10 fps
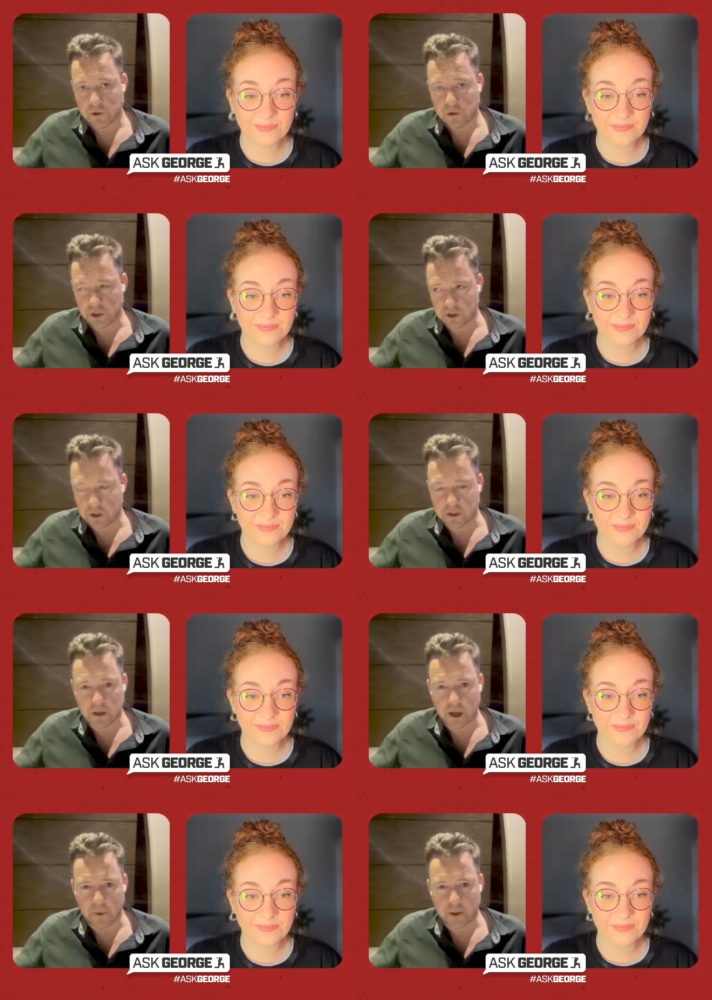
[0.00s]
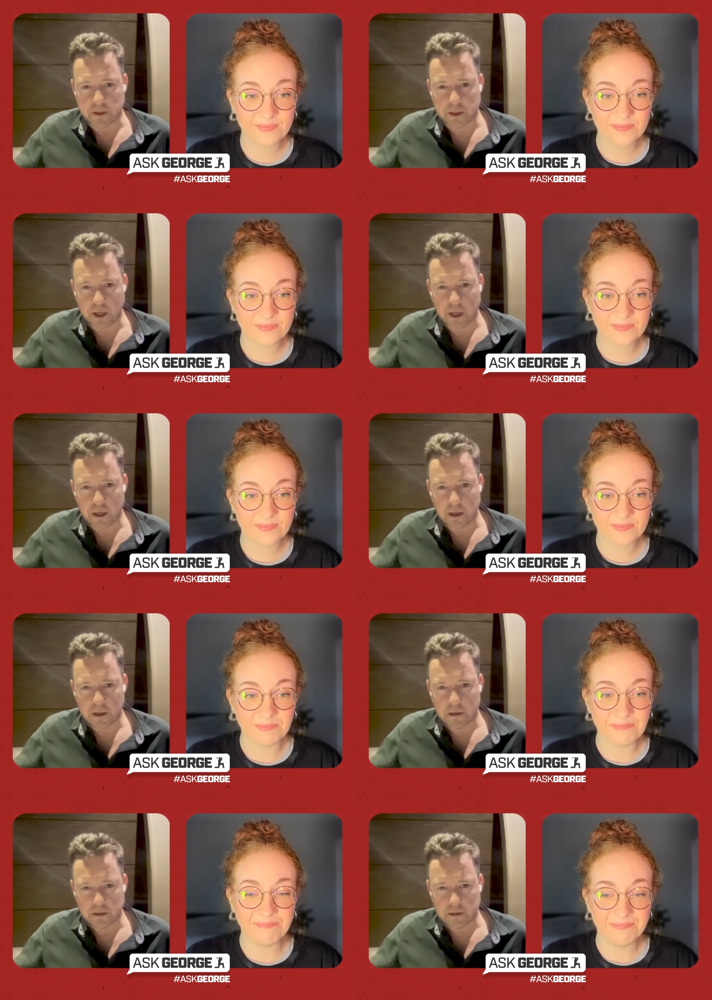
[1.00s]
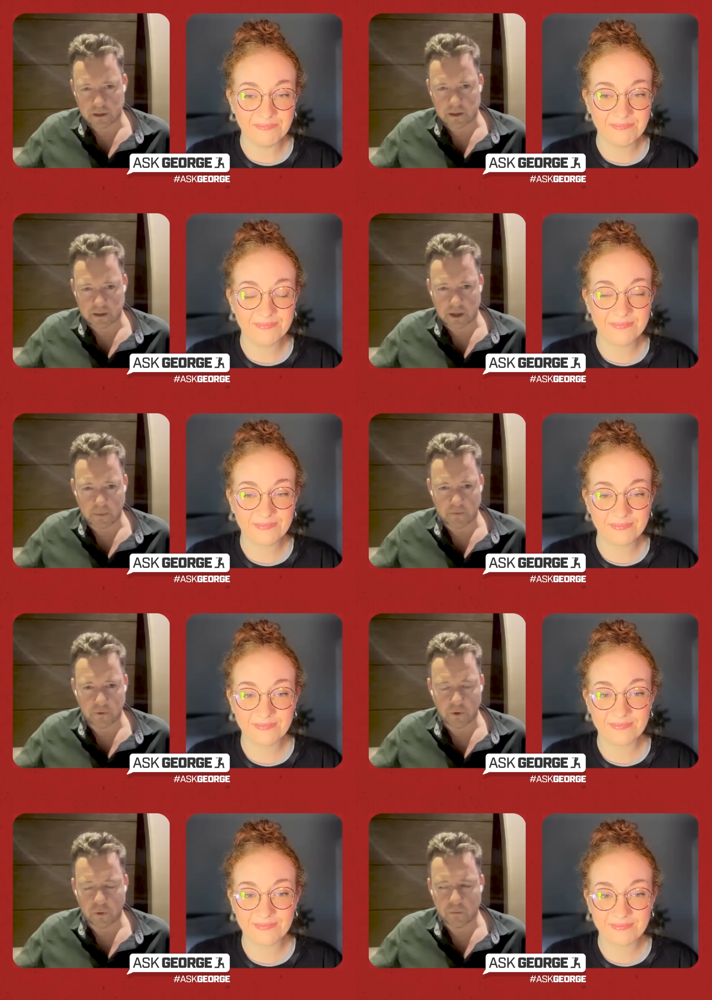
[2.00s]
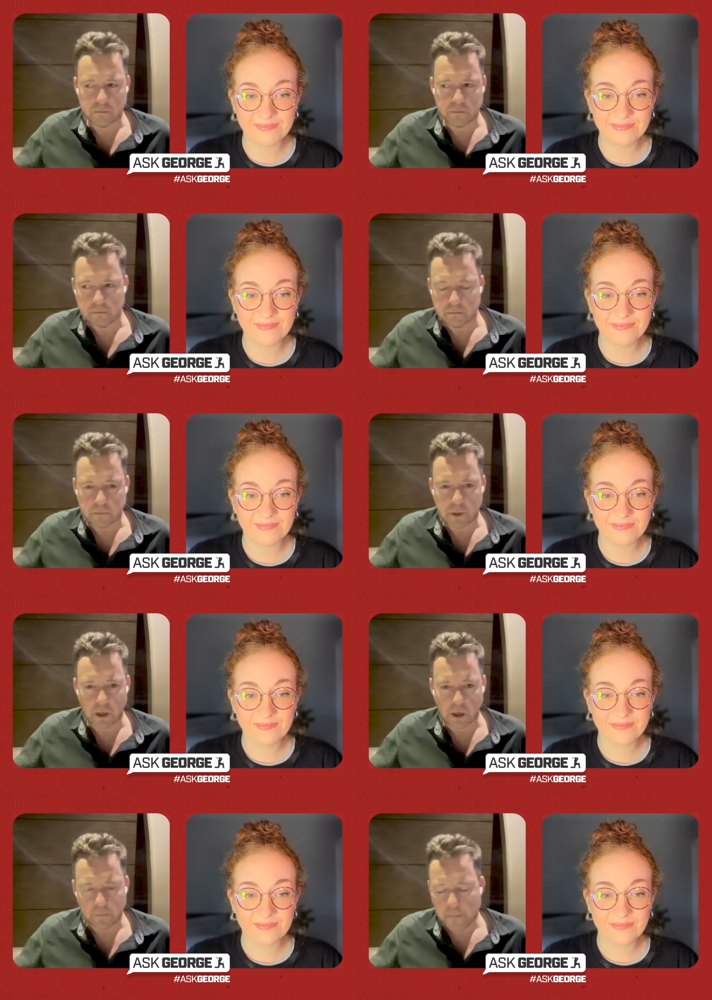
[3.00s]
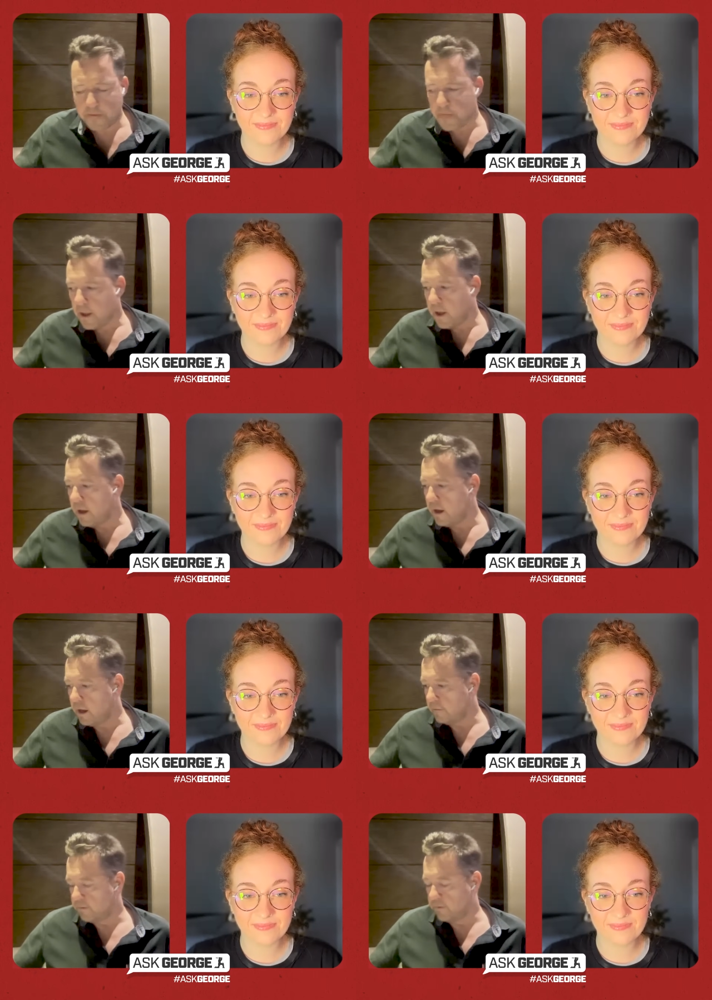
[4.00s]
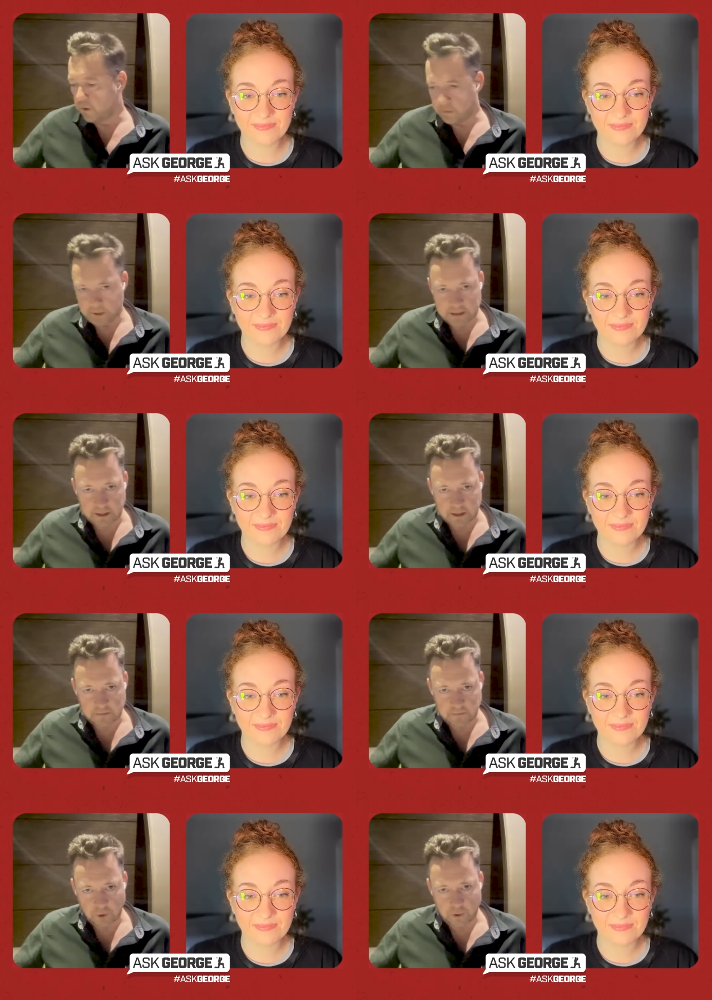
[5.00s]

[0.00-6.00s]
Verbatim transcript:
Speaker 1: just in time, I'd say, mm-hmm. just in time before, you know, uh, before it starts to fall